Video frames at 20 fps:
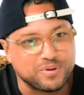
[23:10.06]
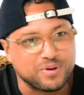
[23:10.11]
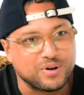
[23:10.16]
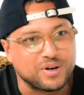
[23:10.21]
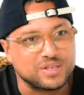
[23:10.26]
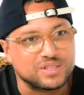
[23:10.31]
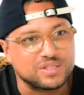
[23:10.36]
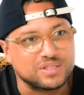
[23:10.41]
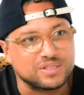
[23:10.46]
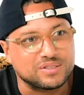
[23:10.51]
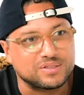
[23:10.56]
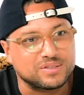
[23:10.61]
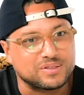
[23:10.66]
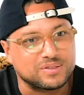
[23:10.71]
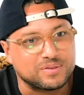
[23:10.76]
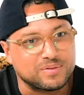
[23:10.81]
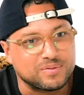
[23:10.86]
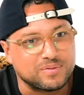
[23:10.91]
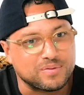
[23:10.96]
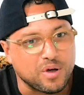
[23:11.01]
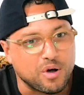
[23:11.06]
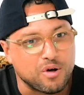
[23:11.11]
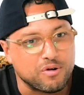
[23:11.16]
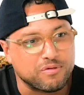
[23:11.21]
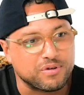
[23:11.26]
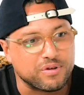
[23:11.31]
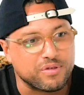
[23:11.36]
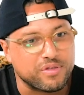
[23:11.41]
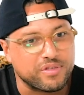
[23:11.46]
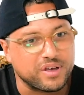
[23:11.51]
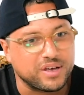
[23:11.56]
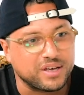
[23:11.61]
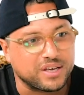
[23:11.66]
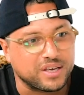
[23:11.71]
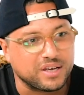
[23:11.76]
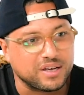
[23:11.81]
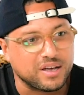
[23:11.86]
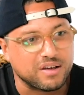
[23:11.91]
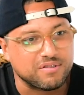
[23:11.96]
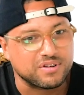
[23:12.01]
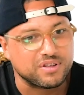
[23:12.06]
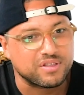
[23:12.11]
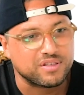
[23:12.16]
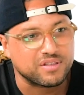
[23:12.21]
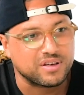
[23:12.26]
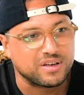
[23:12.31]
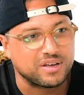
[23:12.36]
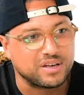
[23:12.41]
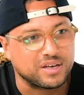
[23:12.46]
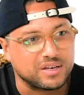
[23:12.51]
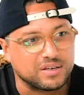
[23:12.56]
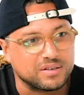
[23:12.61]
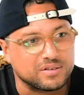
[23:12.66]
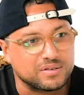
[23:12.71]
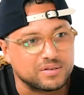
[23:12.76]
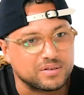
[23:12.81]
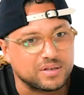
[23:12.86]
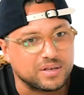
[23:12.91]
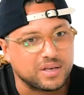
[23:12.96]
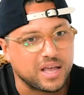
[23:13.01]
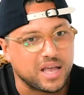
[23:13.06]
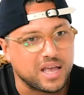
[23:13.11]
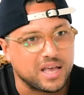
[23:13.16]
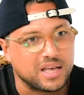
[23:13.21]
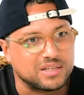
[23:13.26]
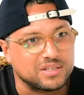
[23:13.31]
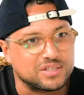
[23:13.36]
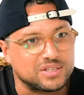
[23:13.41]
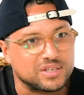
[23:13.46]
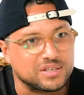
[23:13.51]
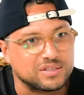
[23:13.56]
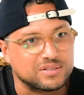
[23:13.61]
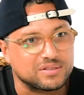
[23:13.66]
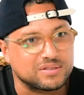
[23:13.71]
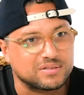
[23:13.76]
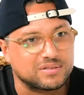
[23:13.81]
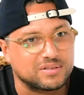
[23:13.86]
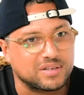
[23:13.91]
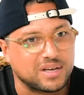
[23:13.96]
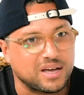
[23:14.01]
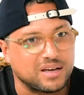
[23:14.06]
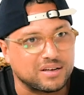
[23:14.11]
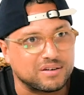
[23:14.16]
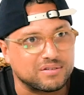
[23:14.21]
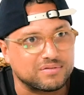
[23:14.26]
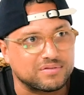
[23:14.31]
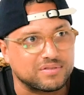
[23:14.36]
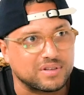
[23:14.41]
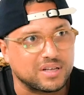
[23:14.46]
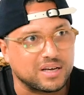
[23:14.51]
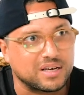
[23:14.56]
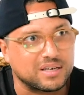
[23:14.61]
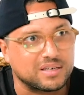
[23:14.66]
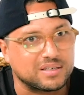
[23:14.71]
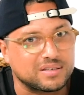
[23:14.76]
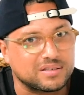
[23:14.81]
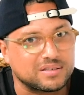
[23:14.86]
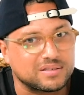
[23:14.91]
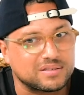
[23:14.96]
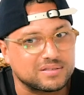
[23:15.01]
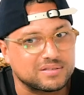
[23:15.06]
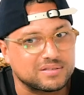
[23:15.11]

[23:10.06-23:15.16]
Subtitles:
are just overthinking everything. Yeah. And just kind of like,